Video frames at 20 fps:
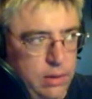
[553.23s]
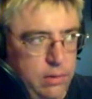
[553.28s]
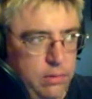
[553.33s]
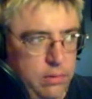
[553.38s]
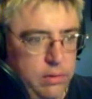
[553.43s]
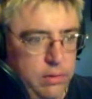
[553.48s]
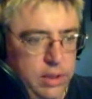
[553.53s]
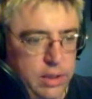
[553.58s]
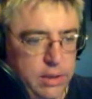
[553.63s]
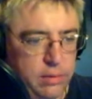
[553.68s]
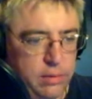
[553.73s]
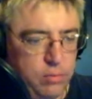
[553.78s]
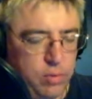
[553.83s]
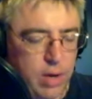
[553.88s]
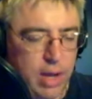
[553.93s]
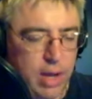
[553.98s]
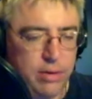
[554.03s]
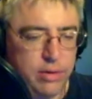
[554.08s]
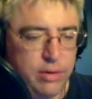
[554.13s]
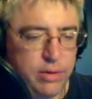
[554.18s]

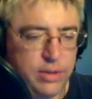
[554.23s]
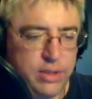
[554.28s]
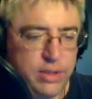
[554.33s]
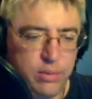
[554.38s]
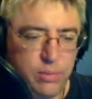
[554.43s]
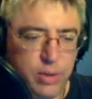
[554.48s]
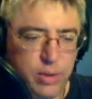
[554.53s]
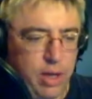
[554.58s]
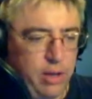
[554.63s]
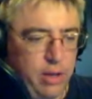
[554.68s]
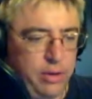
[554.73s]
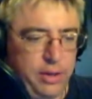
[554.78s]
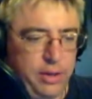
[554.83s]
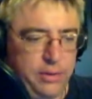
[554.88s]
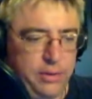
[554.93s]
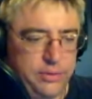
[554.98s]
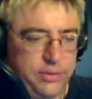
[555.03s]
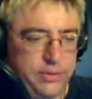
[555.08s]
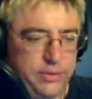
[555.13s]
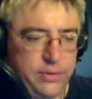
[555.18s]
routers that we all
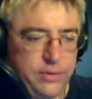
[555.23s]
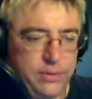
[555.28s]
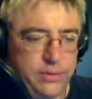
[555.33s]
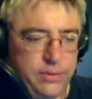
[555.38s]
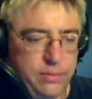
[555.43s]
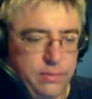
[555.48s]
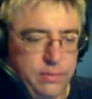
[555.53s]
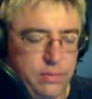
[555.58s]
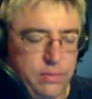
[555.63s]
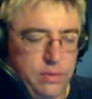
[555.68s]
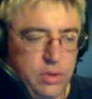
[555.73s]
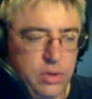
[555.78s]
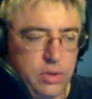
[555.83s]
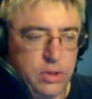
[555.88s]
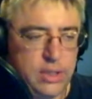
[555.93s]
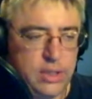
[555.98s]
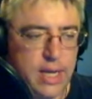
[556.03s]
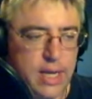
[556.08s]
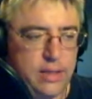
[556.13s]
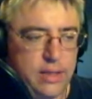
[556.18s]
use
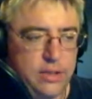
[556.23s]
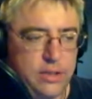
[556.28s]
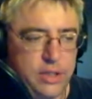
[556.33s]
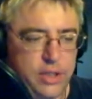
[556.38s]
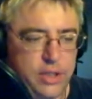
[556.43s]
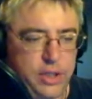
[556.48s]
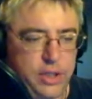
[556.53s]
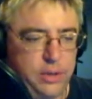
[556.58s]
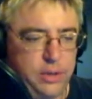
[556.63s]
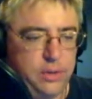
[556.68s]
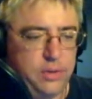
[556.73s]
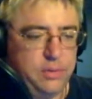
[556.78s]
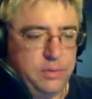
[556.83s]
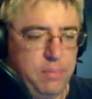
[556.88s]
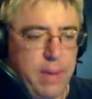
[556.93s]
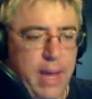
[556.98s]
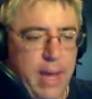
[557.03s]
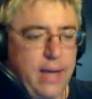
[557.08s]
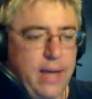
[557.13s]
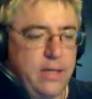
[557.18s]
tend to use
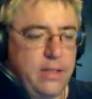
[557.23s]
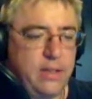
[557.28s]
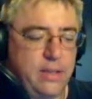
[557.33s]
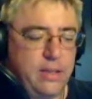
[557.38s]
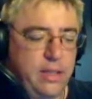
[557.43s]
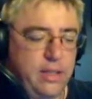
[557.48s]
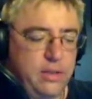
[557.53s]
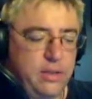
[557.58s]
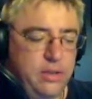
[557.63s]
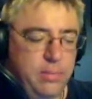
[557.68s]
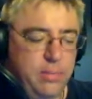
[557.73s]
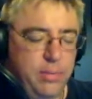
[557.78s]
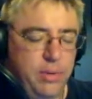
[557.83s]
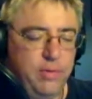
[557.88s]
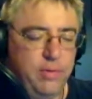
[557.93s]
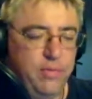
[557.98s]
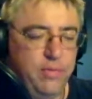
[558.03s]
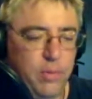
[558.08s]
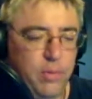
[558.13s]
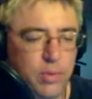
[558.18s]
bash as the
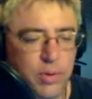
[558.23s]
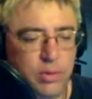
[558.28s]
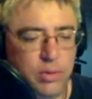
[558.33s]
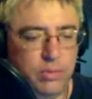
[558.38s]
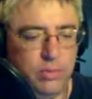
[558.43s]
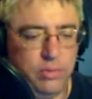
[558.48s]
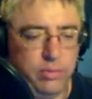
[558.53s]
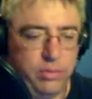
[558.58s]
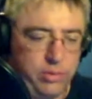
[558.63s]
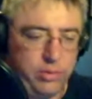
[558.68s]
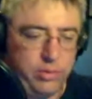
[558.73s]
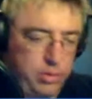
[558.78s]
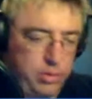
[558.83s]
interpreter for the